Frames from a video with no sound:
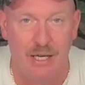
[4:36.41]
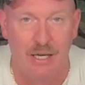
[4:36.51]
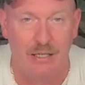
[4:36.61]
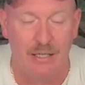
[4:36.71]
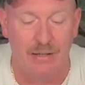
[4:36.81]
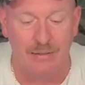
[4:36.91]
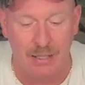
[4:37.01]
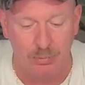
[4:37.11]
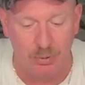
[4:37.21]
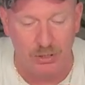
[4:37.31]
And at
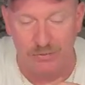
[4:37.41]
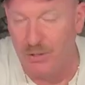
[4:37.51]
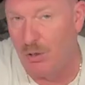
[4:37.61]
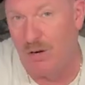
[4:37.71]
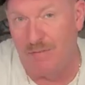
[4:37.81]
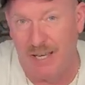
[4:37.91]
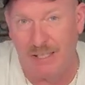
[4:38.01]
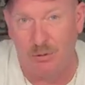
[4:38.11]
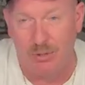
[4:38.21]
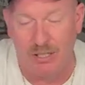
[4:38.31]
that point, if you are
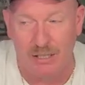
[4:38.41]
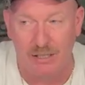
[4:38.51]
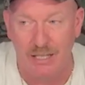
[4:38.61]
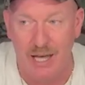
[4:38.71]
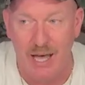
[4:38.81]
evacuating,